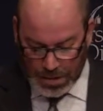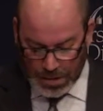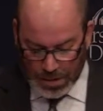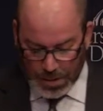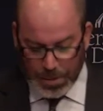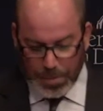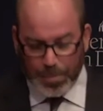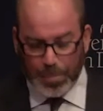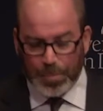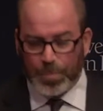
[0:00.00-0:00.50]

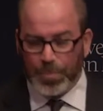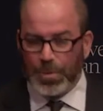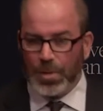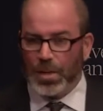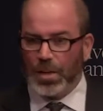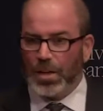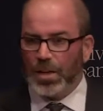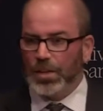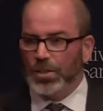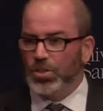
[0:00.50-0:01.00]

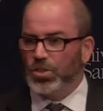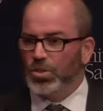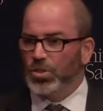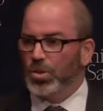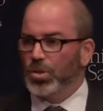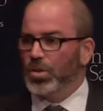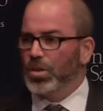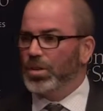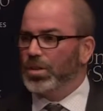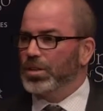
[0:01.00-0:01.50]
I
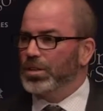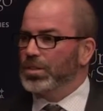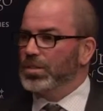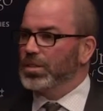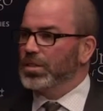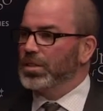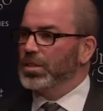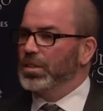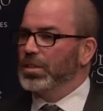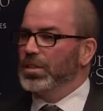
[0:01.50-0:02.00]

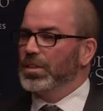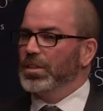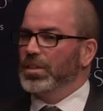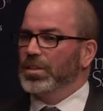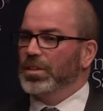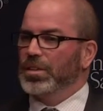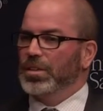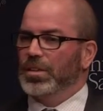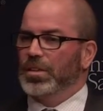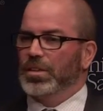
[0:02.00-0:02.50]
joined
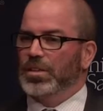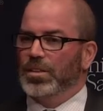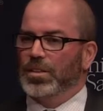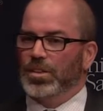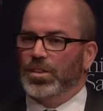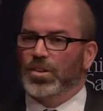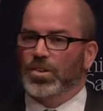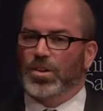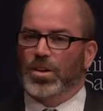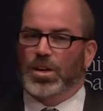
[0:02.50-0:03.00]

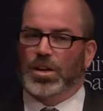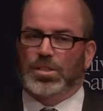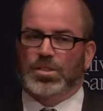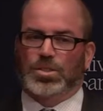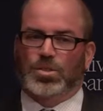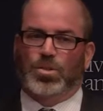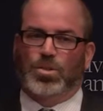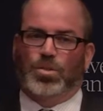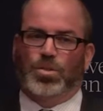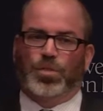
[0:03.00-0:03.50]
the Kroc
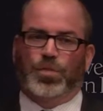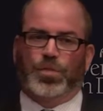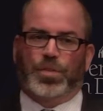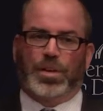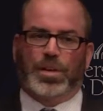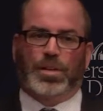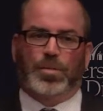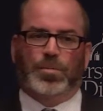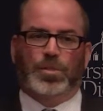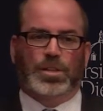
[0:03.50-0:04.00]
School
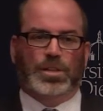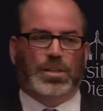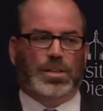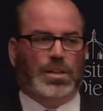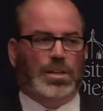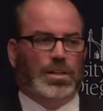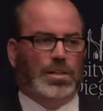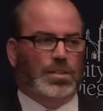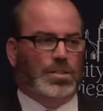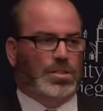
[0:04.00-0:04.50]
family
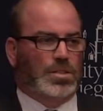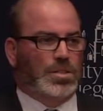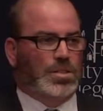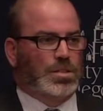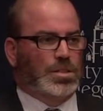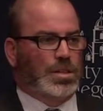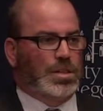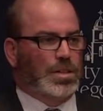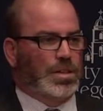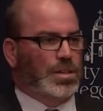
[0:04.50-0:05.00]
as
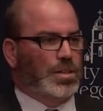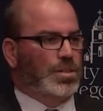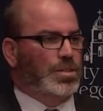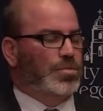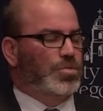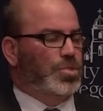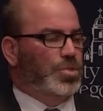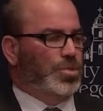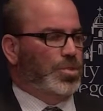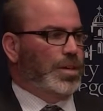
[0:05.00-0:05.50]

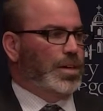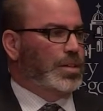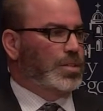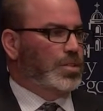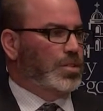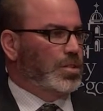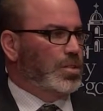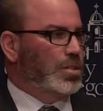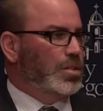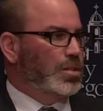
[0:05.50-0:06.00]
Executive
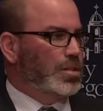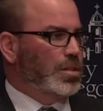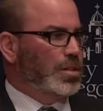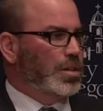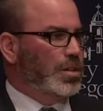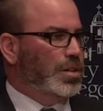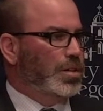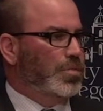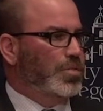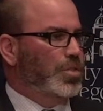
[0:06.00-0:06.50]
Director
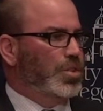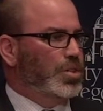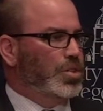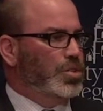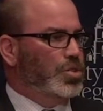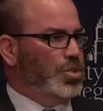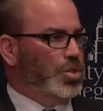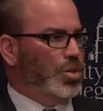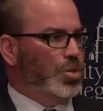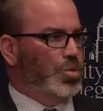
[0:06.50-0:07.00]
of the
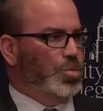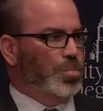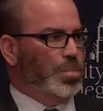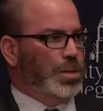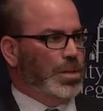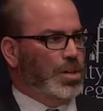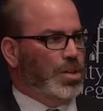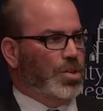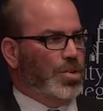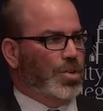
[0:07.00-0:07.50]
Joan
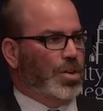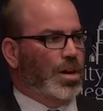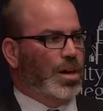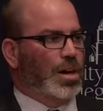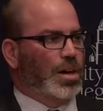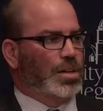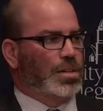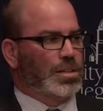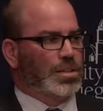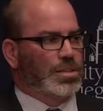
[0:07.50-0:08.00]
B.
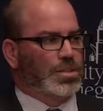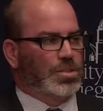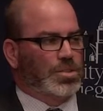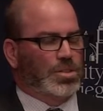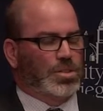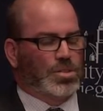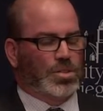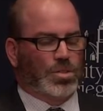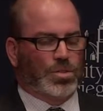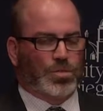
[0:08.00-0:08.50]
Kroc
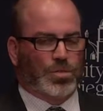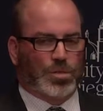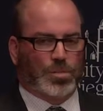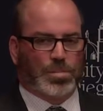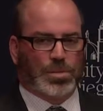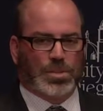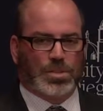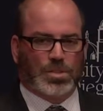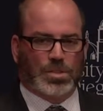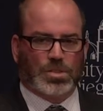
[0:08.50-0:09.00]
Institute for
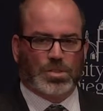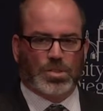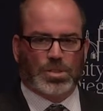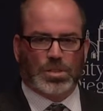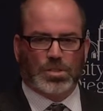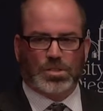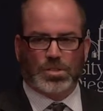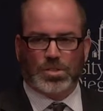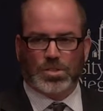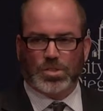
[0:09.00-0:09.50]
Peace and
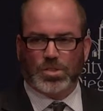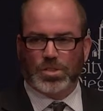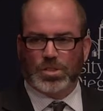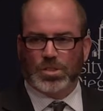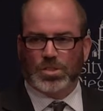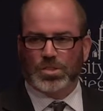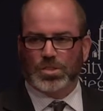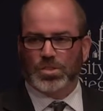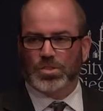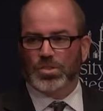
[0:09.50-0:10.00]
Justice
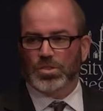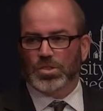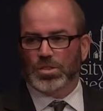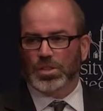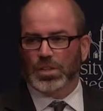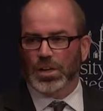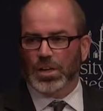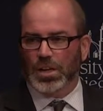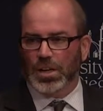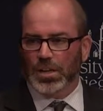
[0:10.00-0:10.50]
just in
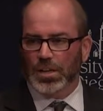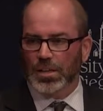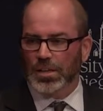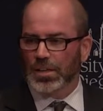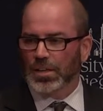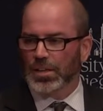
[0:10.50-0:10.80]
July.